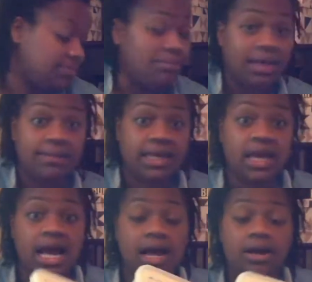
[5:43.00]
Maybe
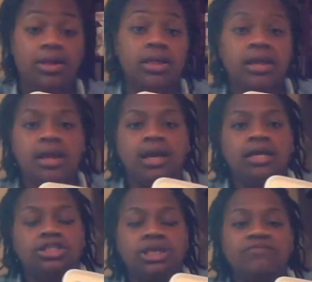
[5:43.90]
I'll
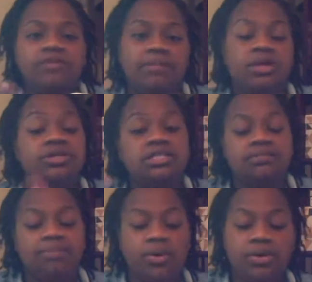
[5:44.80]
jump from Melt
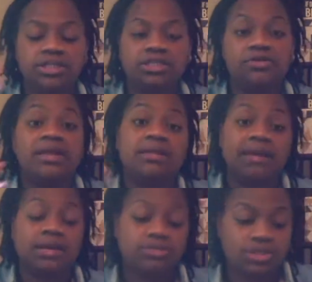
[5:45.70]
and Pour to creating
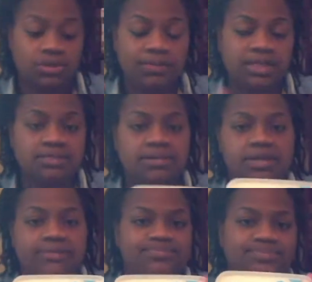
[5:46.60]
my own soap base,
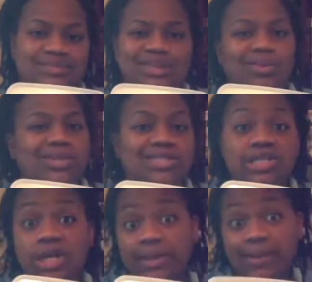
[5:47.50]
but we're
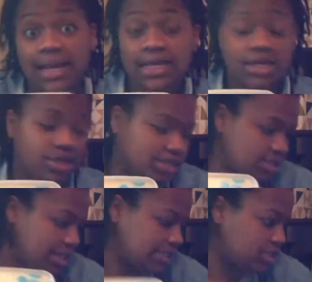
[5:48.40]
starting right here because
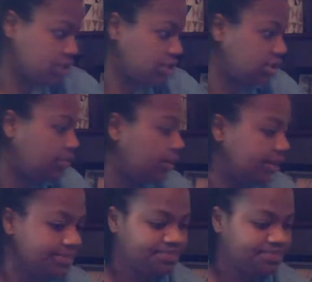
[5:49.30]
you got to start somewhere.